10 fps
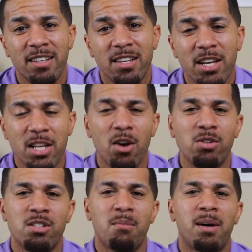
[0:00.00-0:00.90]
You know,
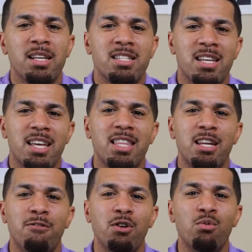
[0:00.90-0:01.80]
somebody said that
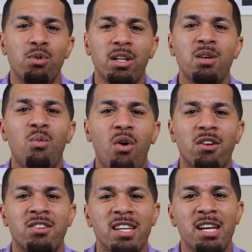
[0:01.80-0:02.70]
if you really
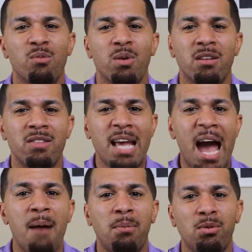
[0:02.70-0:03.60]
want to get rid of the
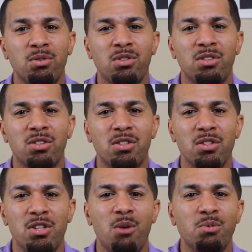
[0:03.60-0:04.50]
apples,
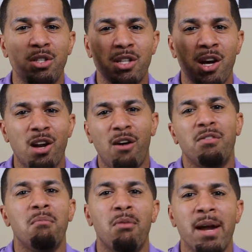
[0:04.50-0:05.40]
don't just cut off
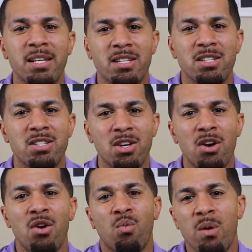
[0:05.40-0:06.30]
the branches,
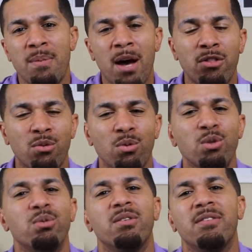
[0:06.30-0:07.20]
rip out the
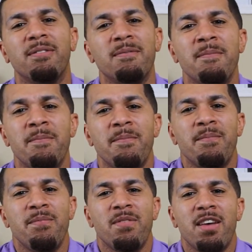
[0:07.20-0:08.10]
root.
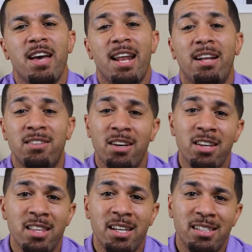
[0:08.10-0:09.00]
And I'll tell
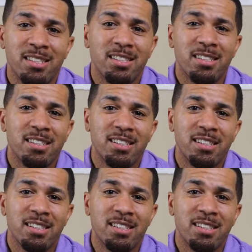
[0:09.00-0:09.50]
you this,